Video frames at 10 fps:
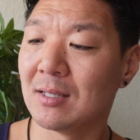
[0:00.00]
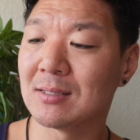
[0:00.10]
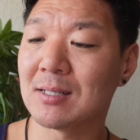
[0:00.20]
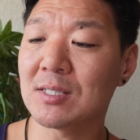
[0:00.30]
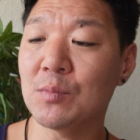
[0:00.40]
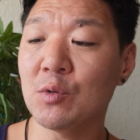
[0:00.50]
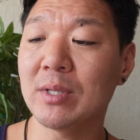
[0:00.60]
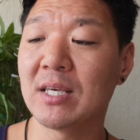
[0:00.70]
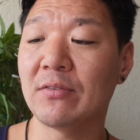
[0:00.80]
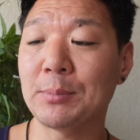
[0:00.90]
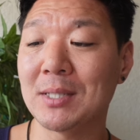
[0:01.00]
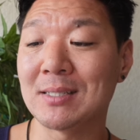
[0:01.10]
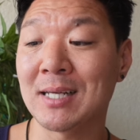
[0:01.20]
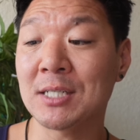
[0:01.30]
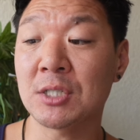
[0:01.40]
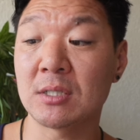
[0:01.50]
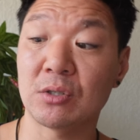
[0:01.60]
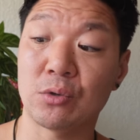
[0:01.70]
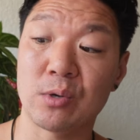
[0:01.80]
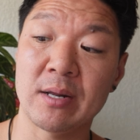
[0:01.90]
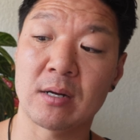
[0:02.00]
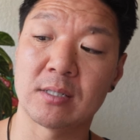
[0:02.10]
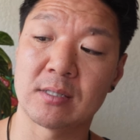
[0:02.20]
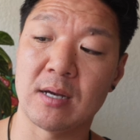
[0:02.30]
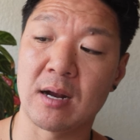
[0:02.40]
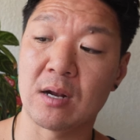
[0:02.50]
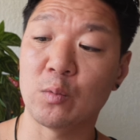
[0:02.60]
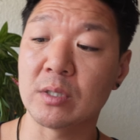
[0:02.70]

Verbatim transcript: This doesn't mean we give up the intention to create our desire.